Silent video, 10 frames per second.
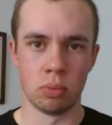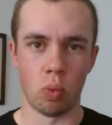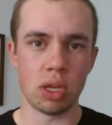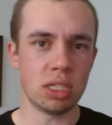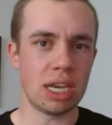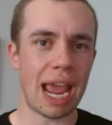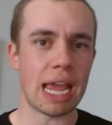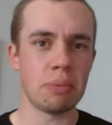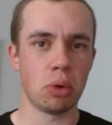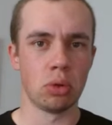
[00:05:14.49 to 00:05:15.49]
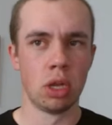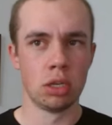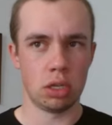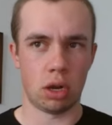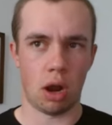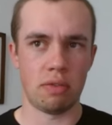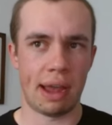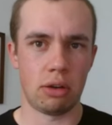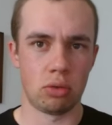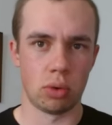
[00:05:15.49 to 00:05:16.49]
wasn't able to carve
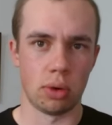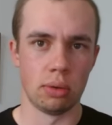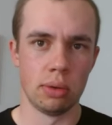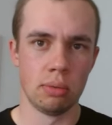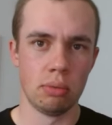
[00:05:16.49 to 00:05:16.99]
out a role.